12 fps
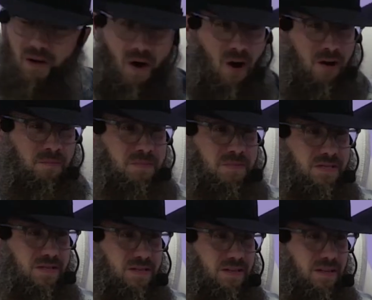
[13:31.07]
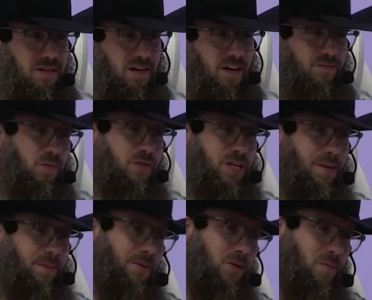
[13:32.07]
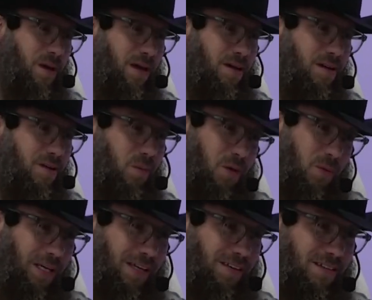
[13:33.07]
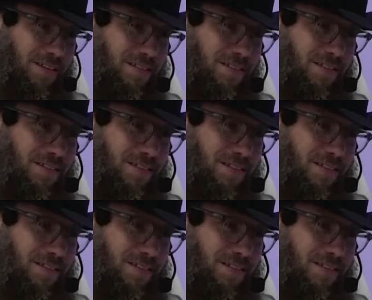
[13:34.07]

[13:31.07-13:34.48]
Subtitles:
arms of Mus'ab ibn Umair with wings.